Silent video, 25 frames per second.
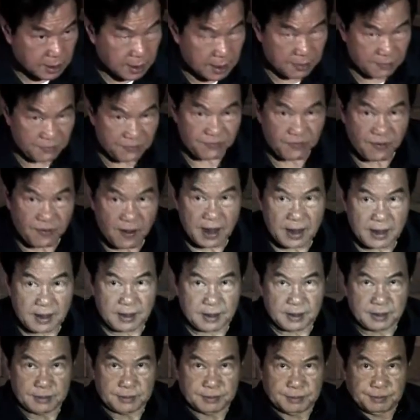and
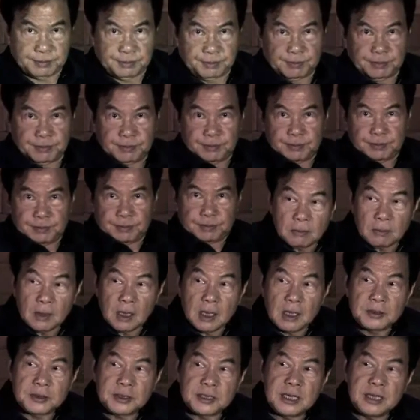fire.
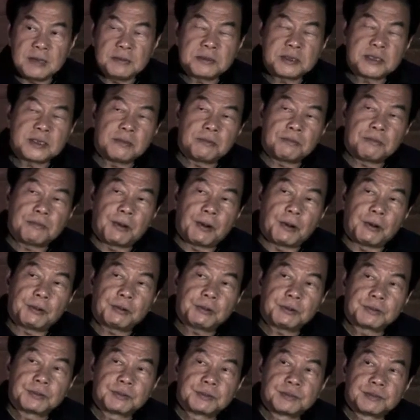It seems simple.
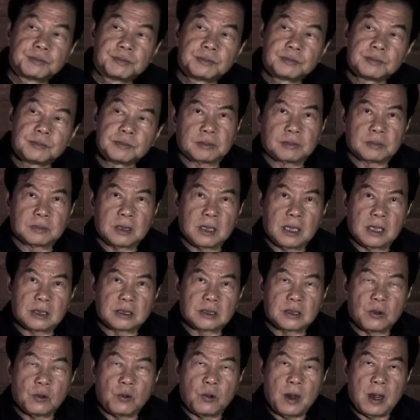It's
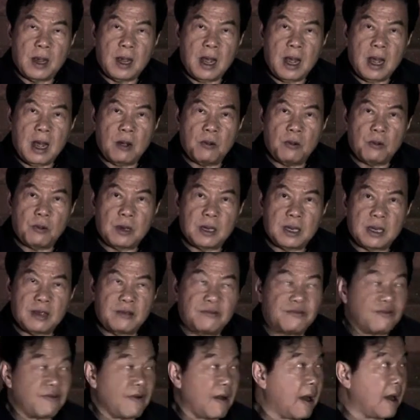the way how we
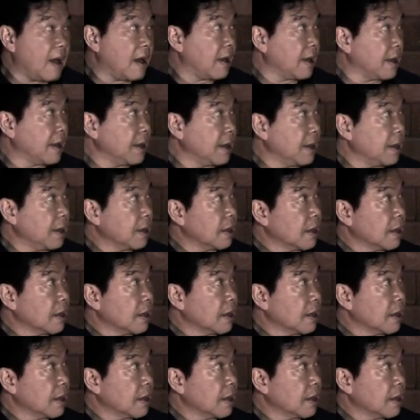define